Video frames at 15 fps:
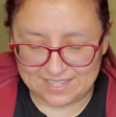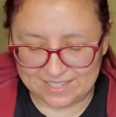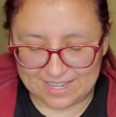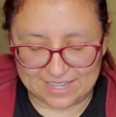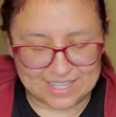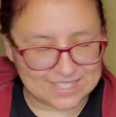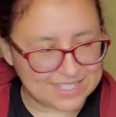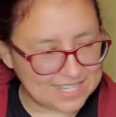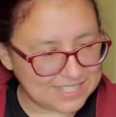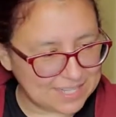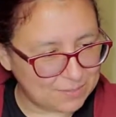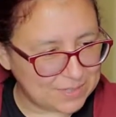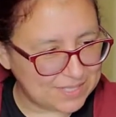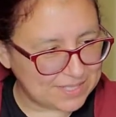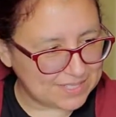The cassettes
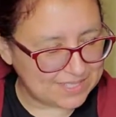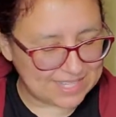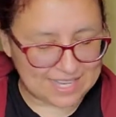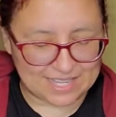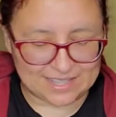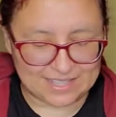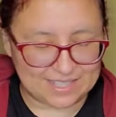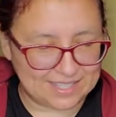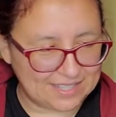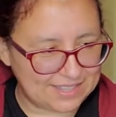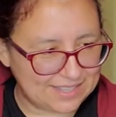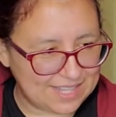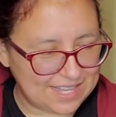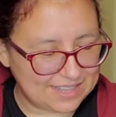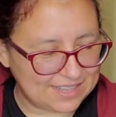that we see at
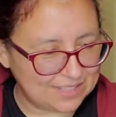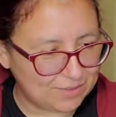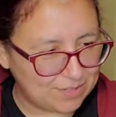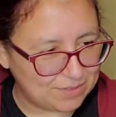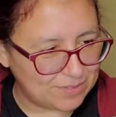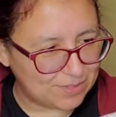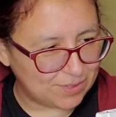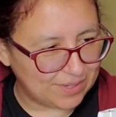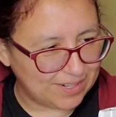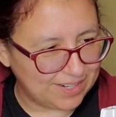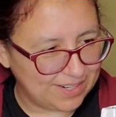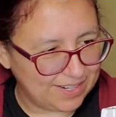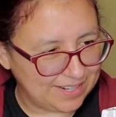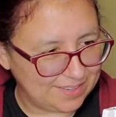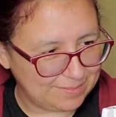the at the thrift store.
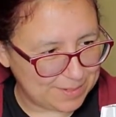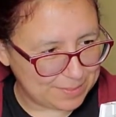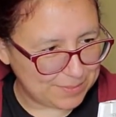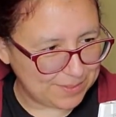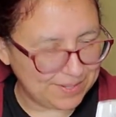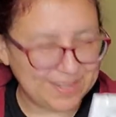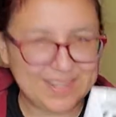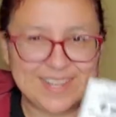Remember?